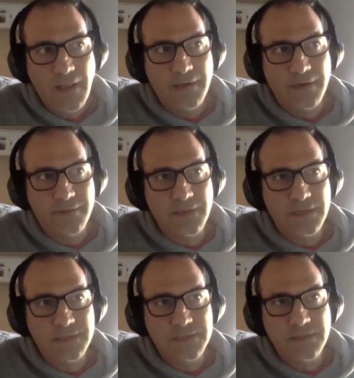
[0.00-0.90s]
And I think,
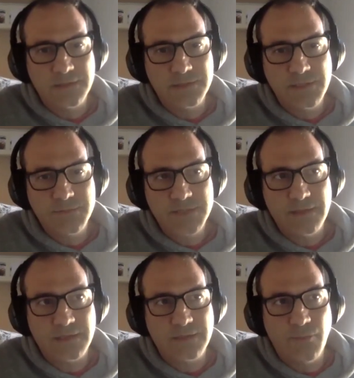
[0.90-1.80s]
as uh, Jim
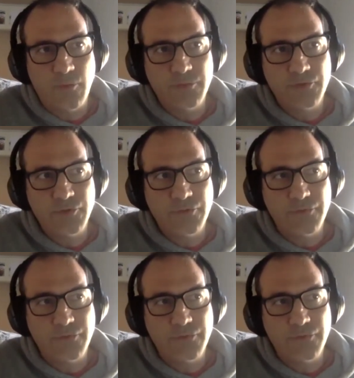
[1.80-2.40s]
said, at the moment, you know,